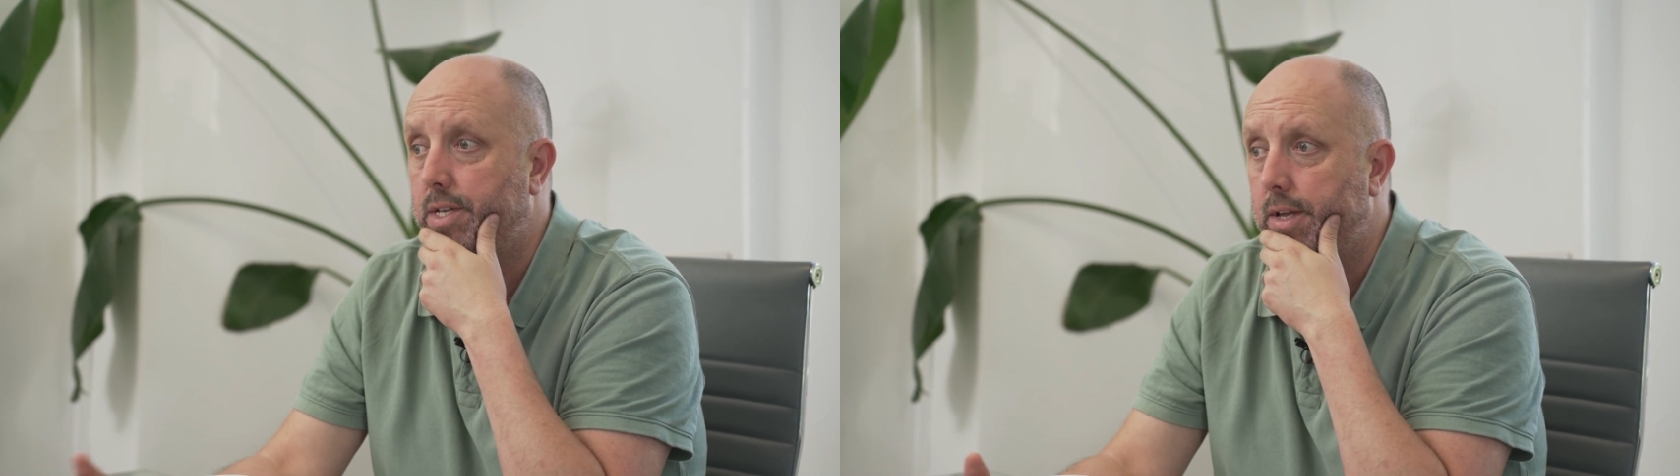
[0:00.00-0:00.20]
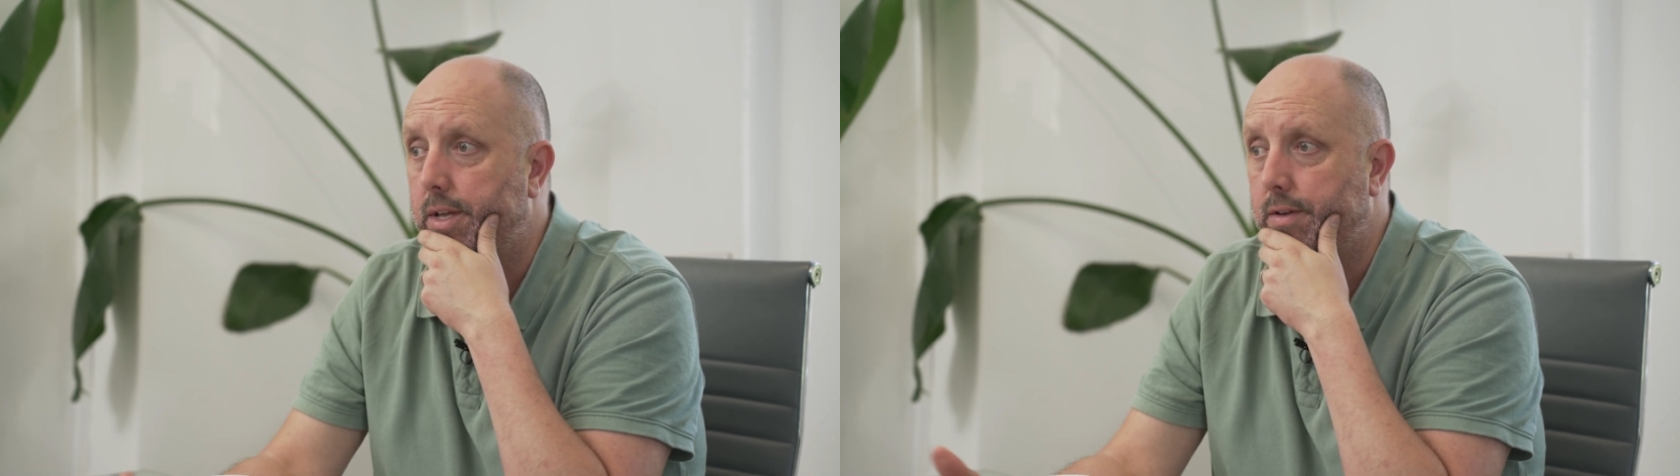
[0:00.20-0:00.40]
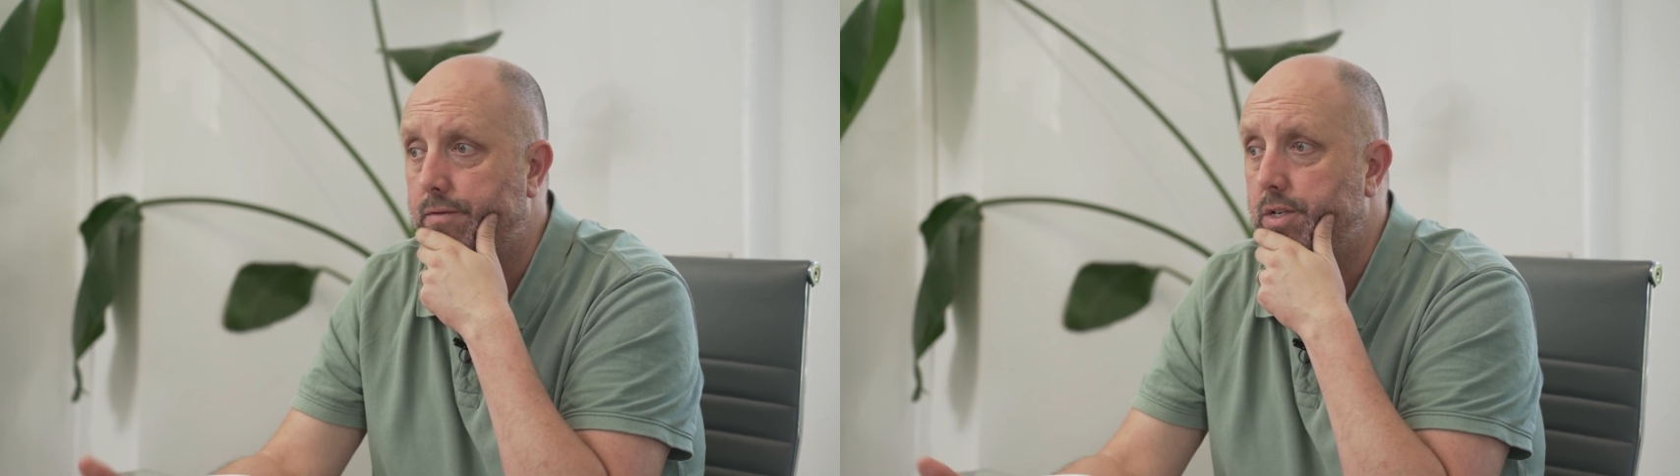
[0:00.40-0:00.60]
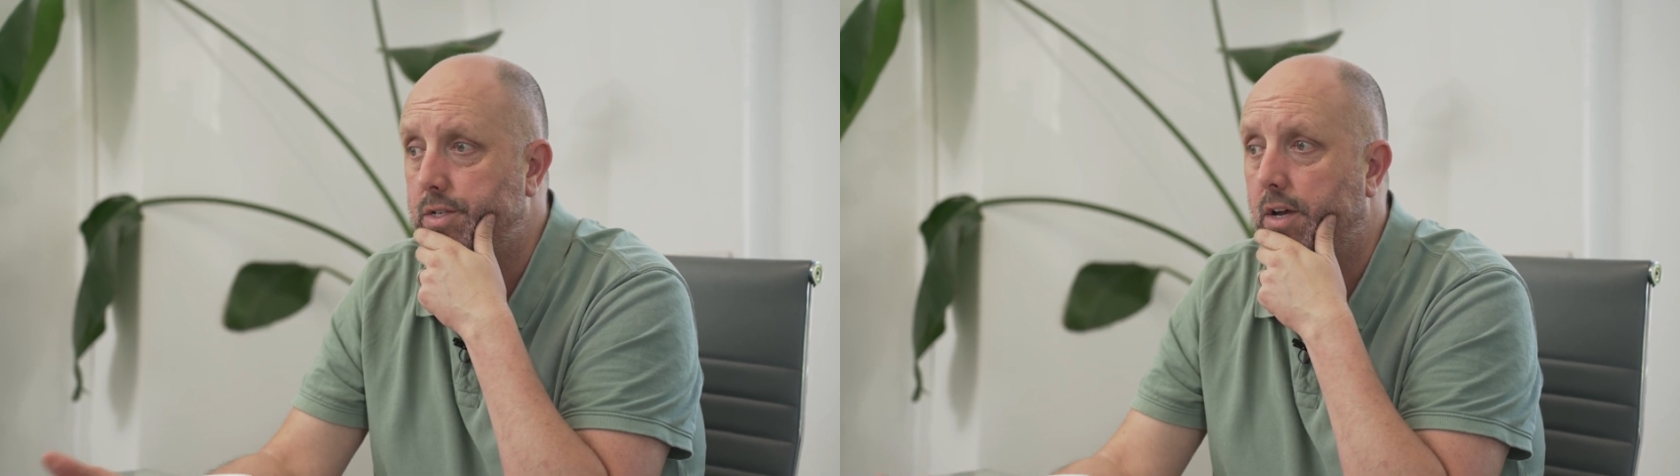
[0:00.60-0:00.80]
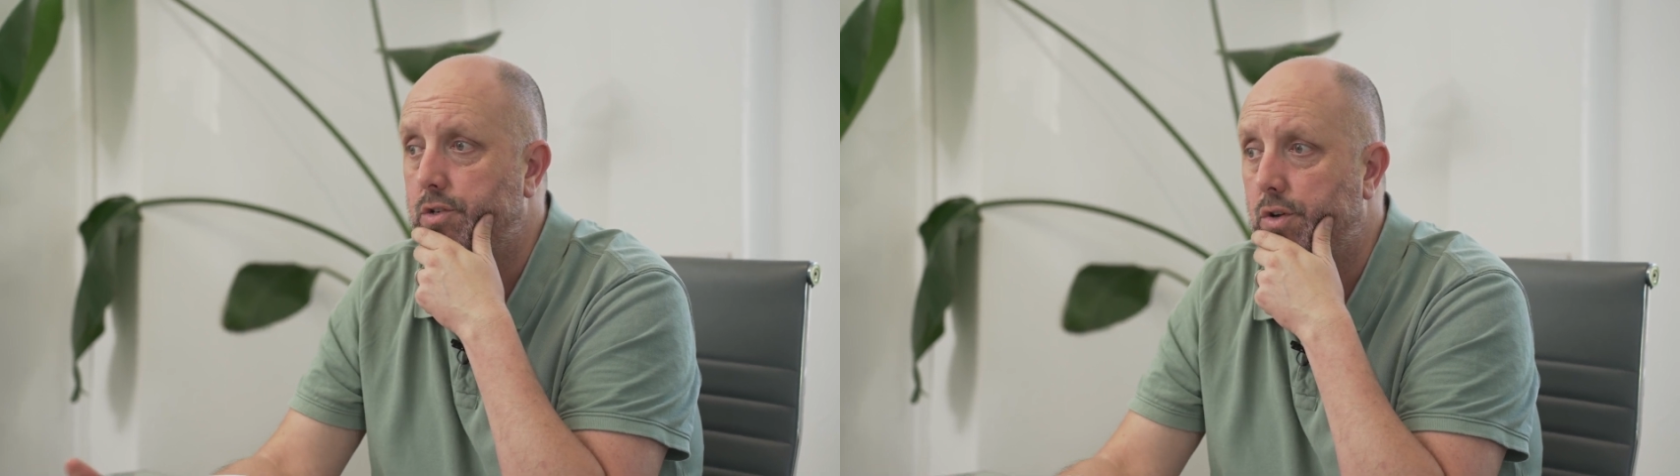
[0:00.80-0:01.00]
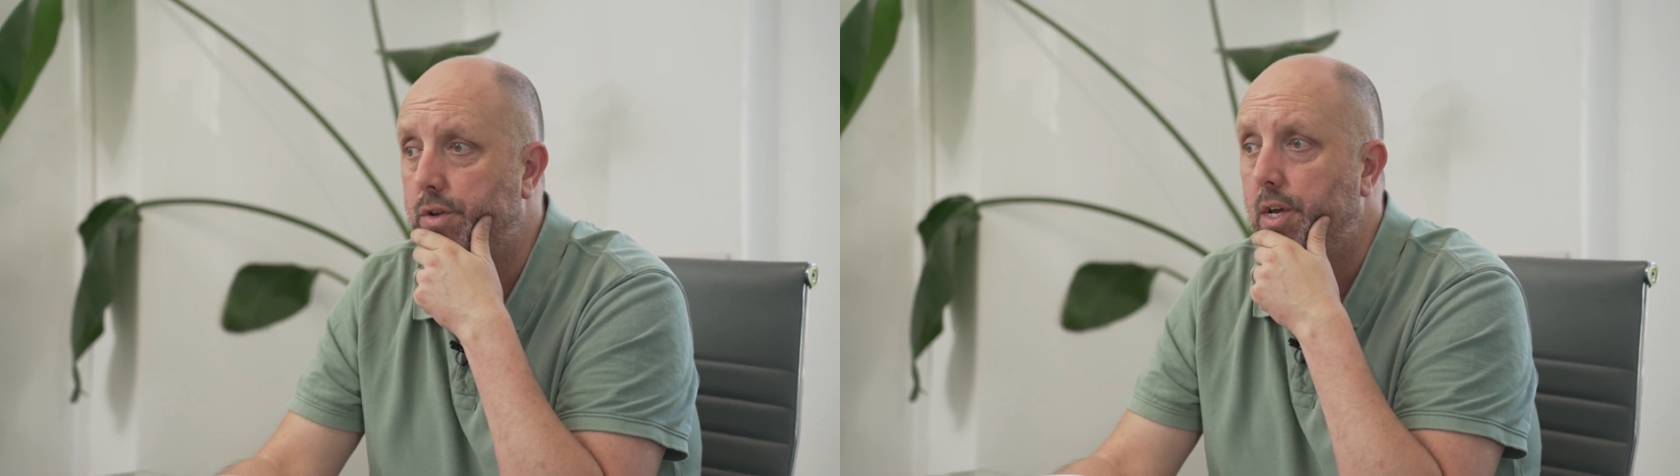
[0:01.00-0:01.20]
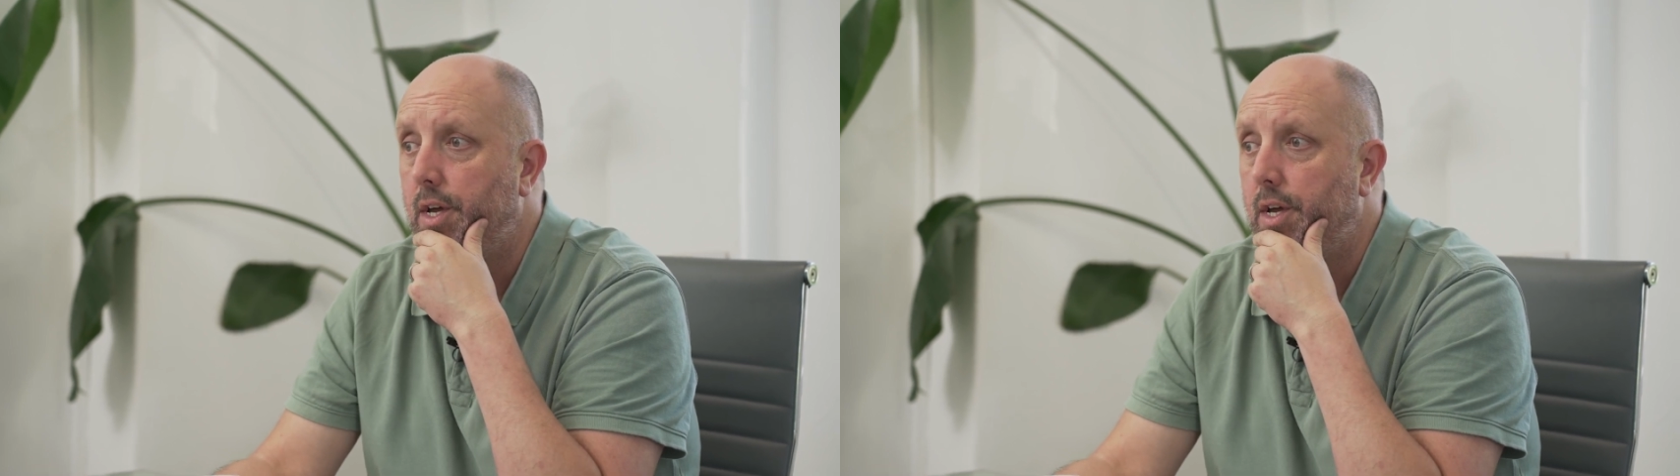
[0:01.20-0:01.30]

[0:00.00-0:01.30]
as I've just touched on,